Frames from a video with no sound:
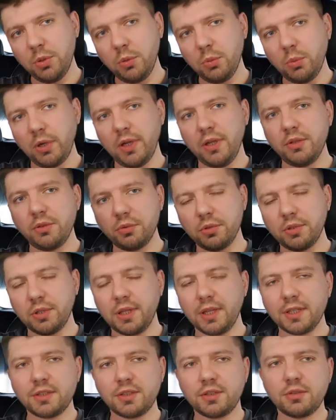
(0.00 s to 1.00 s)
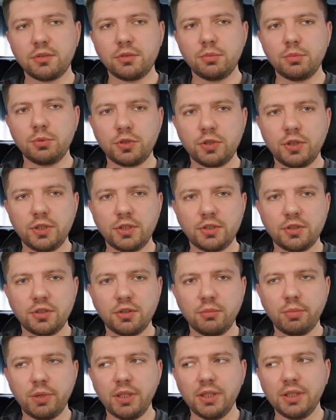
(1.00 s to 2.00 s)
the way to the next supercharger
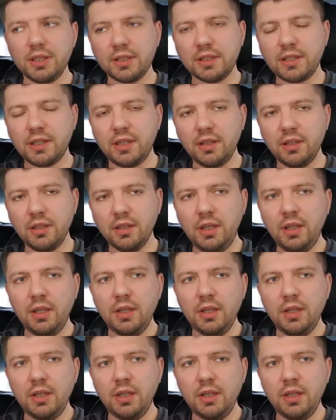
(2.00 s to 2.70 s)
in Panketal,